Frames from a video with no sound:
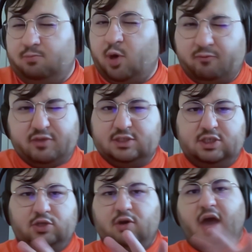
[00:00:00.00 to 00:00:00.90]
Obviously,
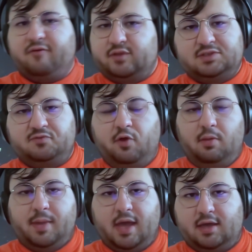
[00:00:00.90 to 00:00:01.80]
you have this
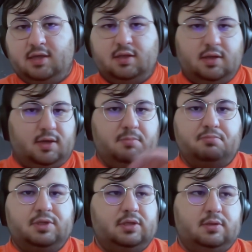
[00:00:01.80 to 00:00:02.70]
fallback in a
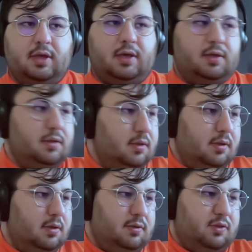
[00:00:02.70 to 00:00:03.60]
complete,
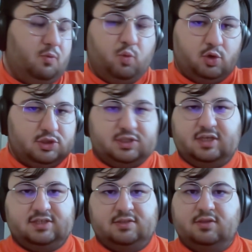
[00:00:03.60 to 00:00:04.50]
the worst
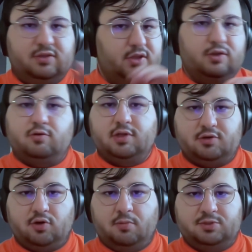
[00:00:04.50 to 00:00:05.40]
case, in the nuclear
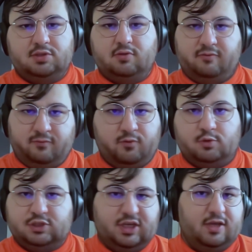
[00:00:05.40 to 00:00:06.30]
option of
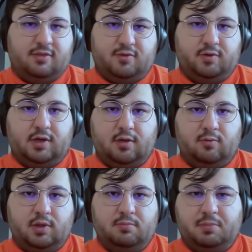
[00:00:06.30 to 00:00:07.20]
forcing it through an
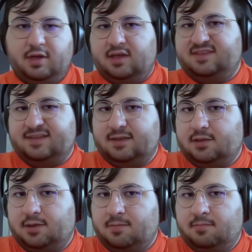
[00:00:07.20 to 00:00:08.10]
L1, but
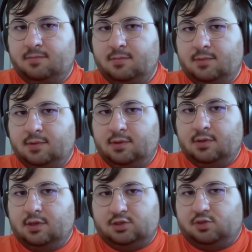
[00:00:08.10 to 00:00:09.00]
ideally,
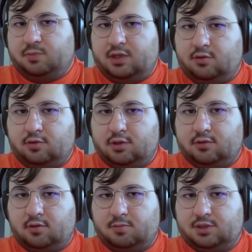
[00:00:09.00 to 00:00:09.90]
it should be a nuclear
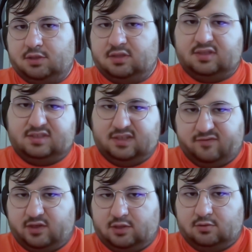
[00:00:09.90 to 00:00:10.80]
option that is never
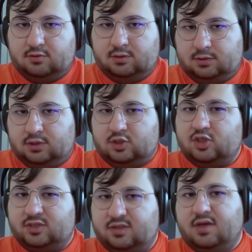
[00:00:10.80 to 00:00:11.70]
used. It's
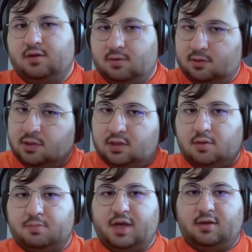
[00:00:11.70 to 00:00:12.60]
just there in
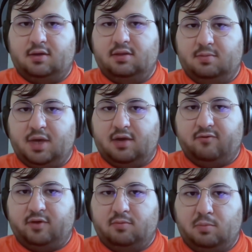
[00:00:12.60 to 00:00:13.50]
the back of
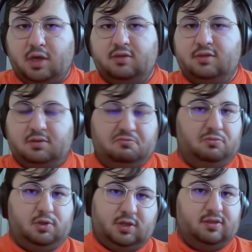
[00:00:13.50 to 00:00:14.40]
your mind that
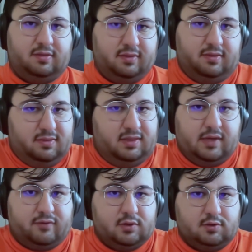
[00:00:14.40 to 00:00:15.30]
you can
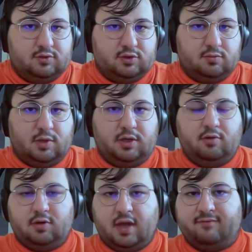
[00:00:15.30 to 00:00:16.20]
never lose your money or
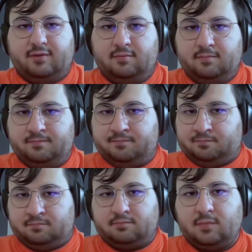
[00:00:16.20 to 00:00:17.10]
have
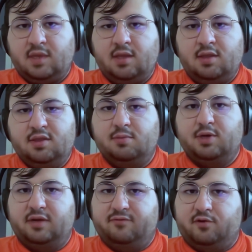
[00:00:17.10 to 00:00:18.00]
the
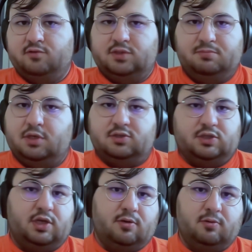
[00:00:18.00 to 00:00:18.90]
money frozen because you
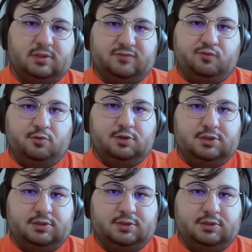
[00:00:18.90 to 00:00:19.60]
can always force.